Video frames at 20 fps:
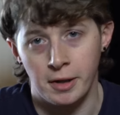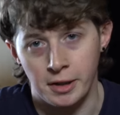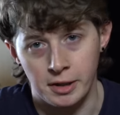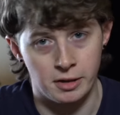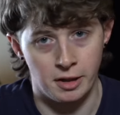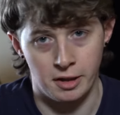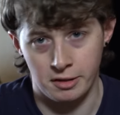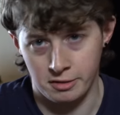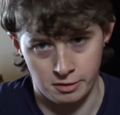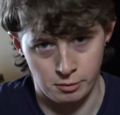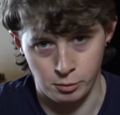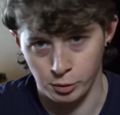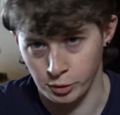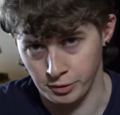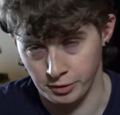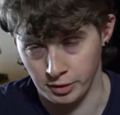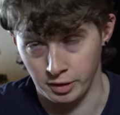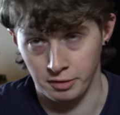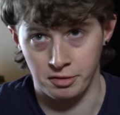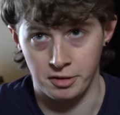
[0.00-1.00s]
writing class in the
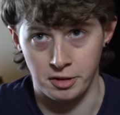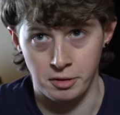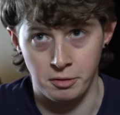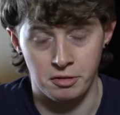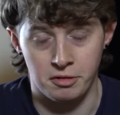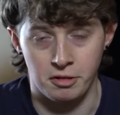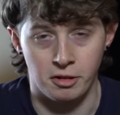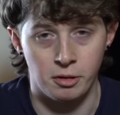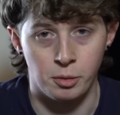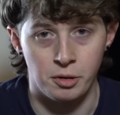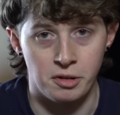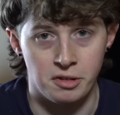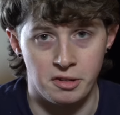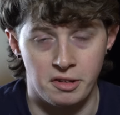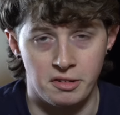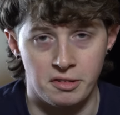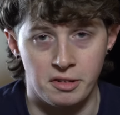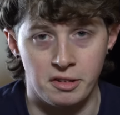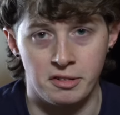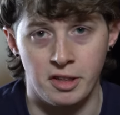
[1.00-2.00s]
world loves to use Star Wars
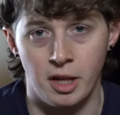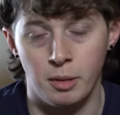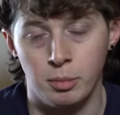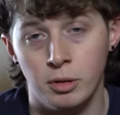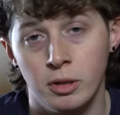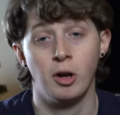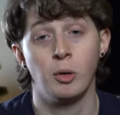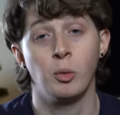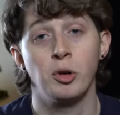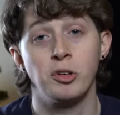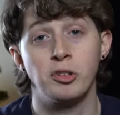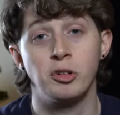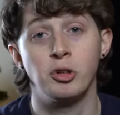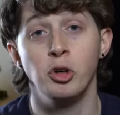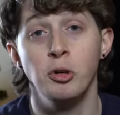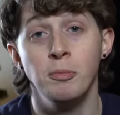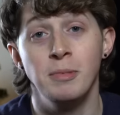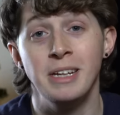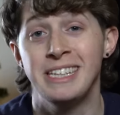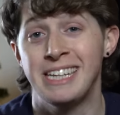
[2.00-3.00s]
as an example. Star Wars
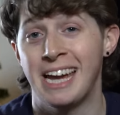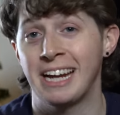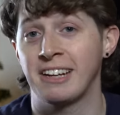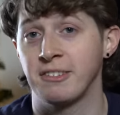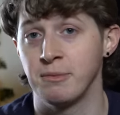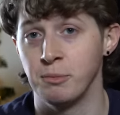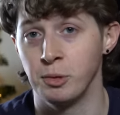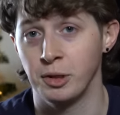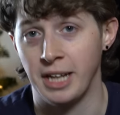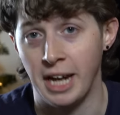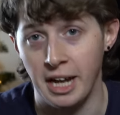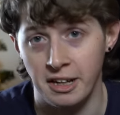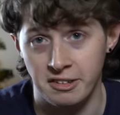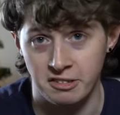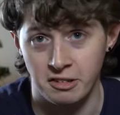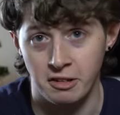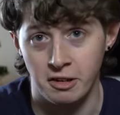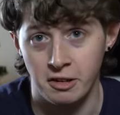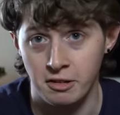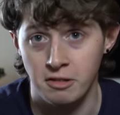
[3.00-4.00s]
could be textbook
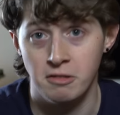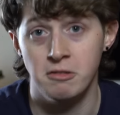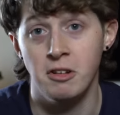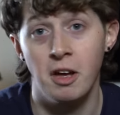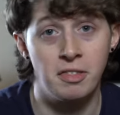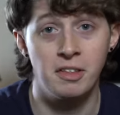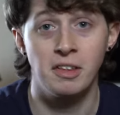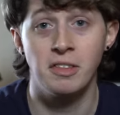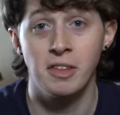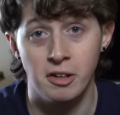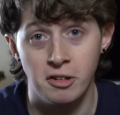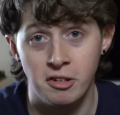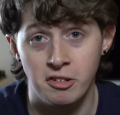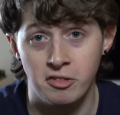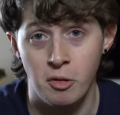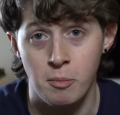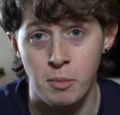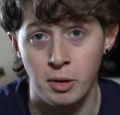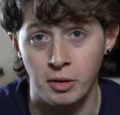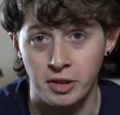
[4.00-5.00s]
Asgard. Nothing there
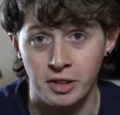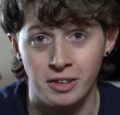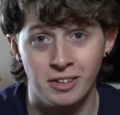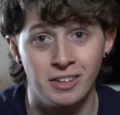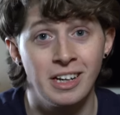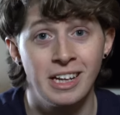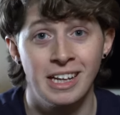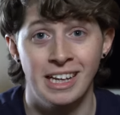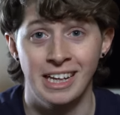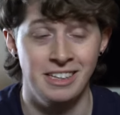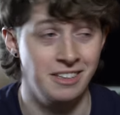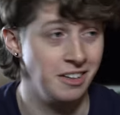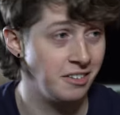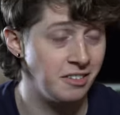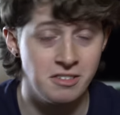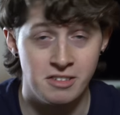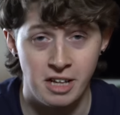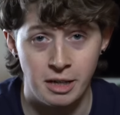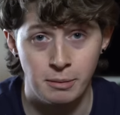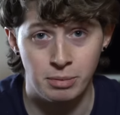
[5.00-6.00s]
is familiar. It
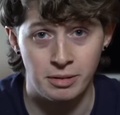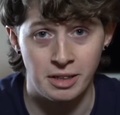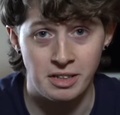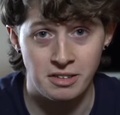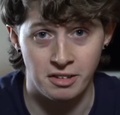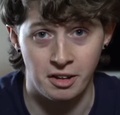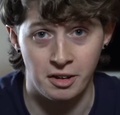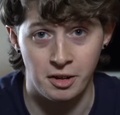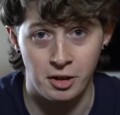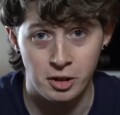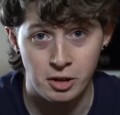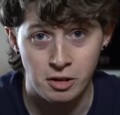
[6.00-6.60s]
doesn't take place on